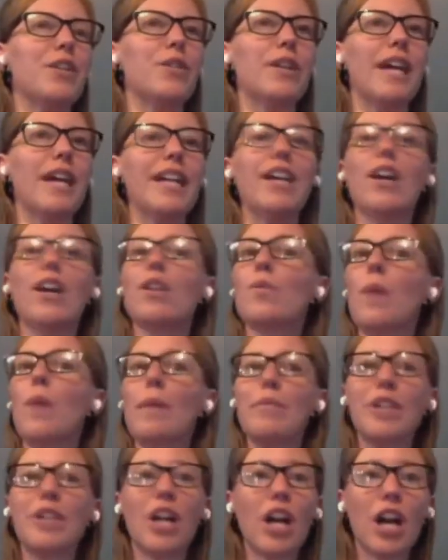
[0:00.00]
getting on a
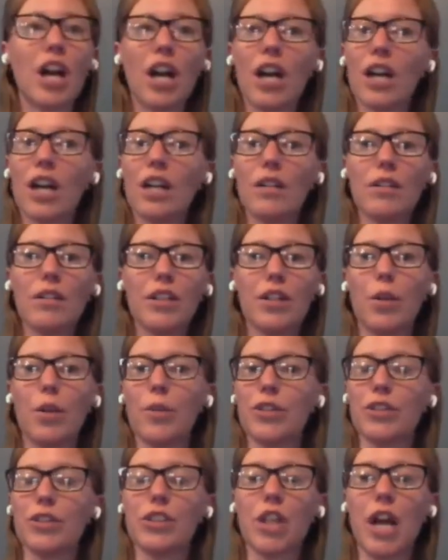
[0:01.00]
webinar,
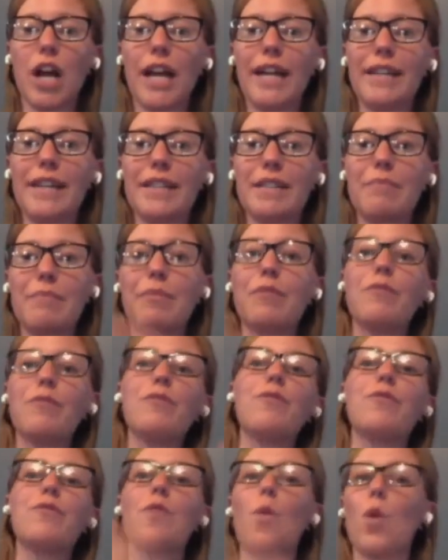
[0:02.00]
with your clients
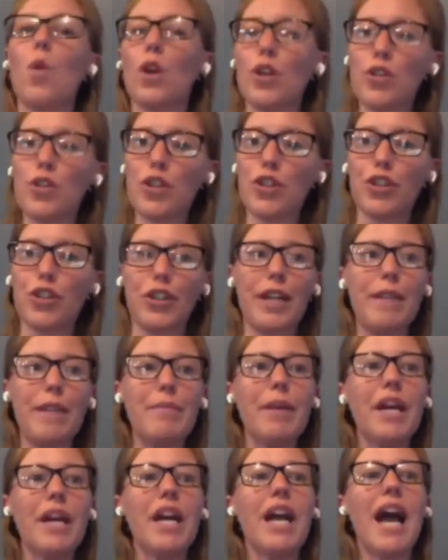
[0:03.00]
before the trip,
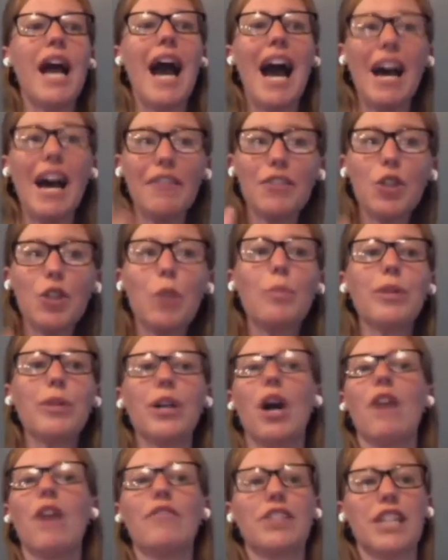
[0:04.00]
have an open
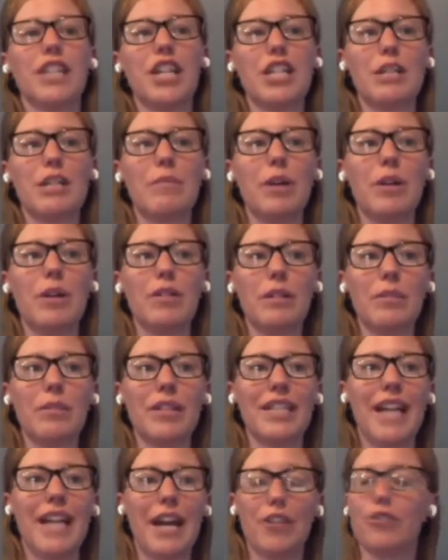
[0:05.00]
conversation about some of
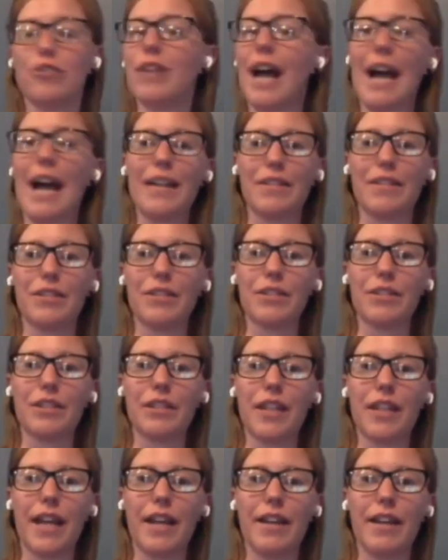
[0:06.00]
the natural hazards that,